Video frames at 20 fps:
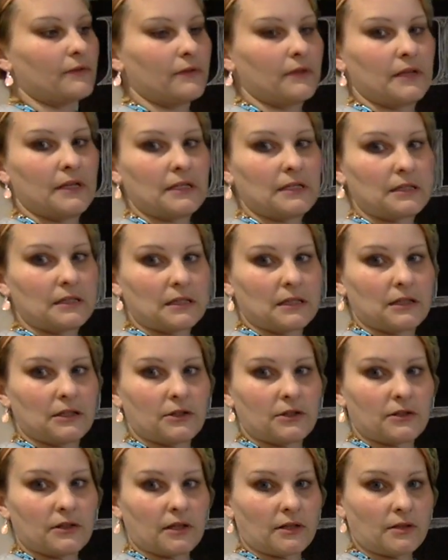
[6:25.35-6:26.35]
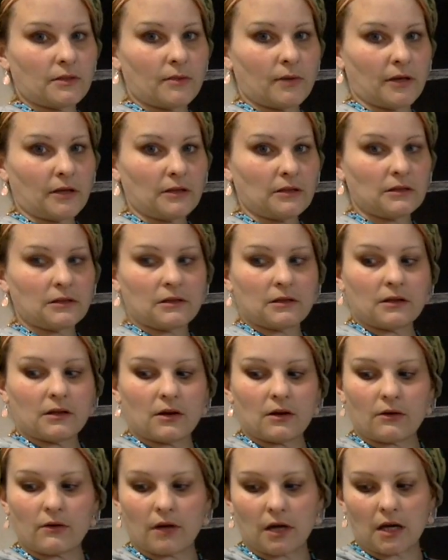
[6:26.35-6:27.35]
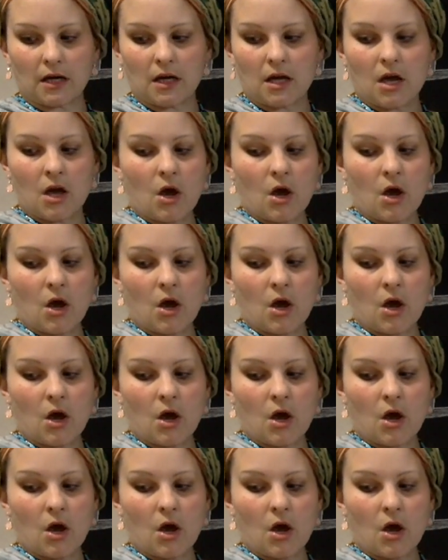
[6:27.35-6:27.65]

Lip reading: this is your center bust, okay?